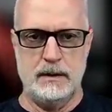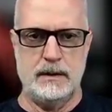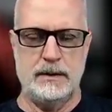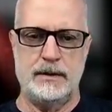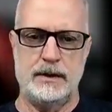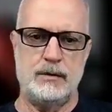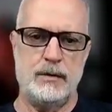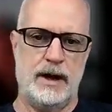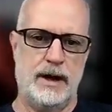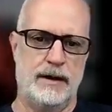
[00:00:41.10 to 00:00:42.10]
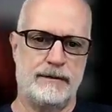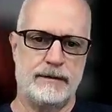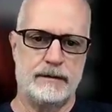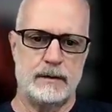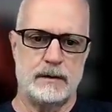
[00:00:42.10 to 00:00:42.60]
And then you have
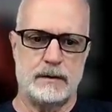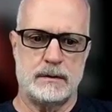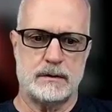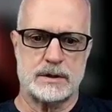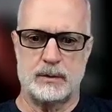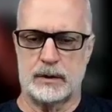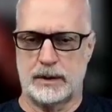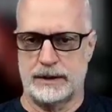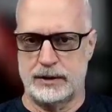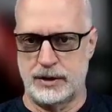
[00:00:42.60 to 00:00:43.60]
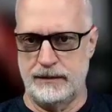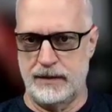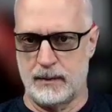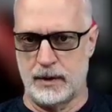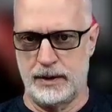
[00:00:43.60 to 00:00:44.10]
someone like the chief
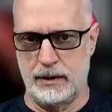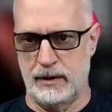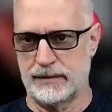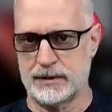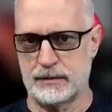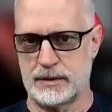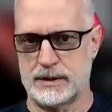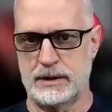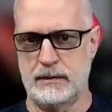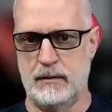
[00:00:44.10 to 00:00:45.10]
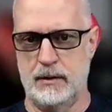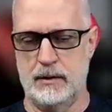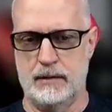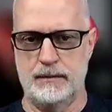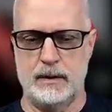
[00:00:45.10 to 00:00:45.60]
operating officer, the
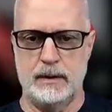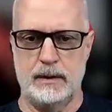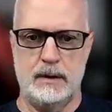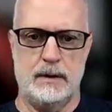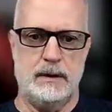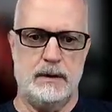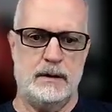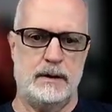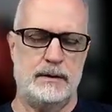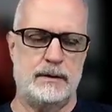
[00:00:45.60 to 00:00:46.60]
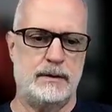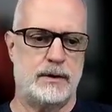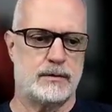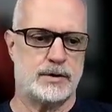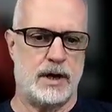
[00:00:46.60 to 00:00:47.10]
COO, and
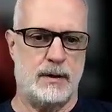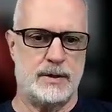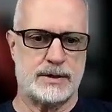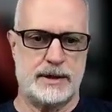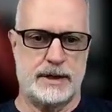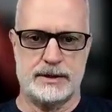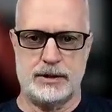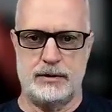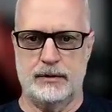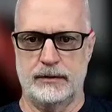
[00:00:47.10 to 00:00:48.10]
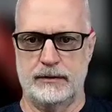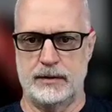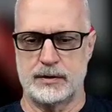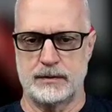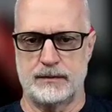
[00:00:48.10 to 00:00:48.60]
their job is to execute on the
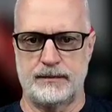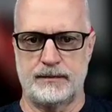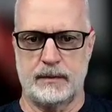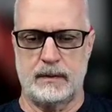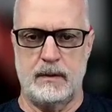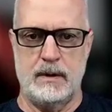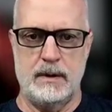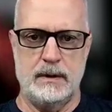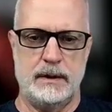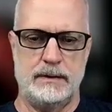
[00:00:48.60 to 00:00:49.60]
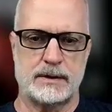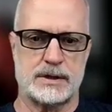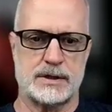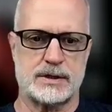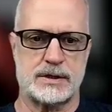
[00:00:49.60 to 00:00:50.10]
vision. And this
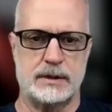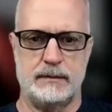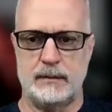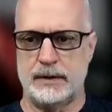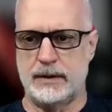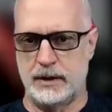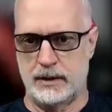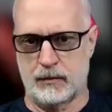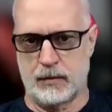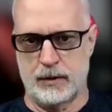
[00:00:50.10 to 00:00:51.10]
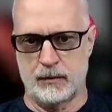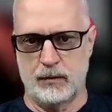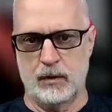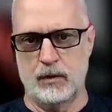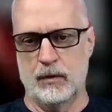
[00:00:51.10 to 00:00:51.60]
is what the integrator
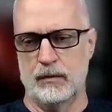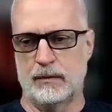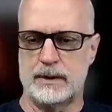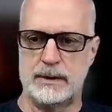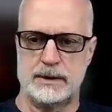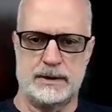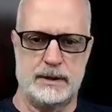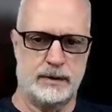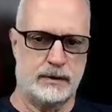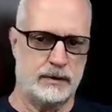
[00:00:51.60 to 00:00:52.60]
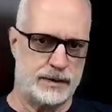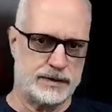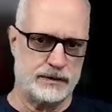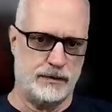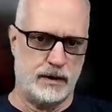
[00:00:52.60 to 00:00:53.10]
role it typically is
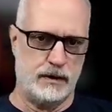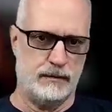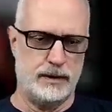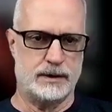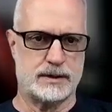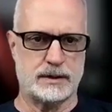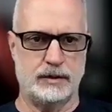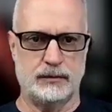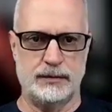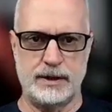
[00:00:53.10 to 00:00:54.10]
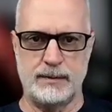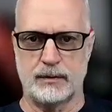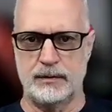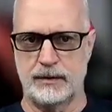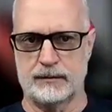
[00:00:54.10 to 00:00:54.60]
involved in. It's a little deeper
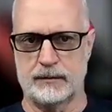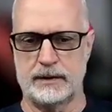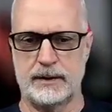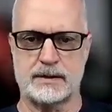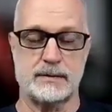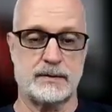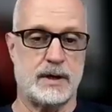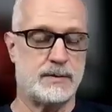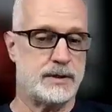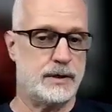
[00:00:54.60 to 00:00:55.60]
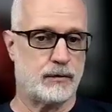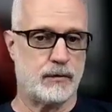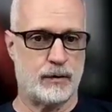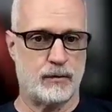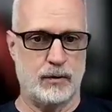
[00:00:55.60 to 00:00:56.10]
and different than that. Sometimes the
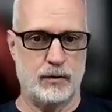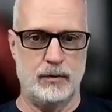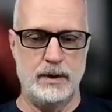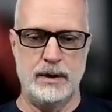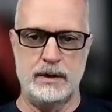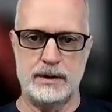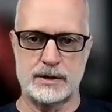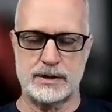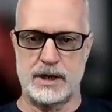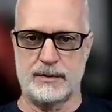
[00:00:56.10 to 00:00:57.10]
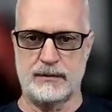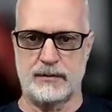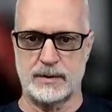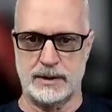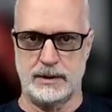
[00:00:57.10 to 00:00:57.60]
integrator role is separate
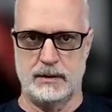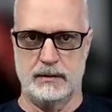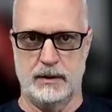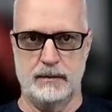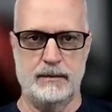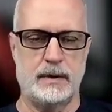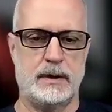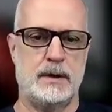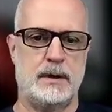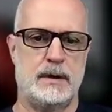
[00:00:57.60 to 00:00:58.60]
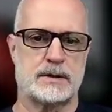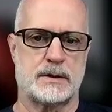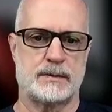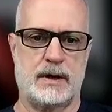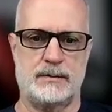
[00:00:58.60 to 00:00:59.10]
from COO.
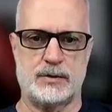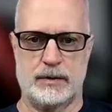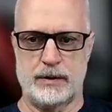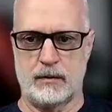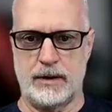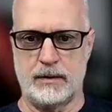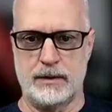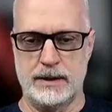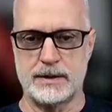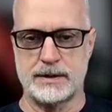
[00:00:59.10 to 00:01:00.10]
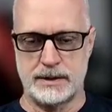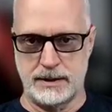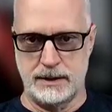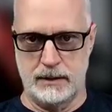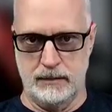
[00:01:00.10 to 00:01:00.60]
Sometimes your integrator is
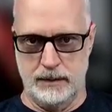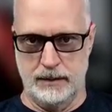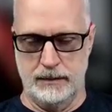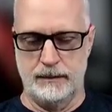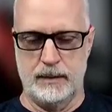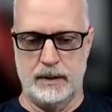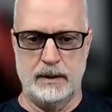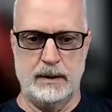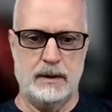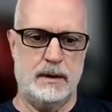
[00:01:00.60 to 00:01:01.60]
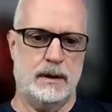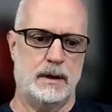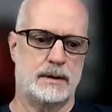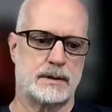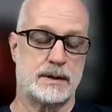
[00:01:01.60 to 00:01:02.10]
the COO.
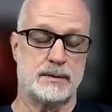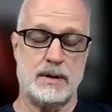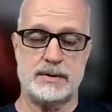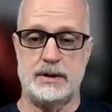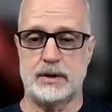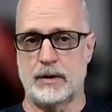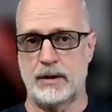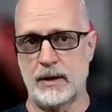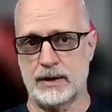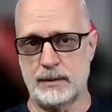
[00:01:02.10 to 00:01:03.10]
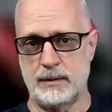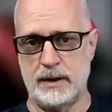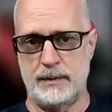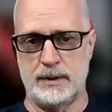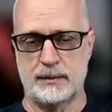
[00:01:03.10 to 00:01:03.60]
Sometimes the integrator actually might be the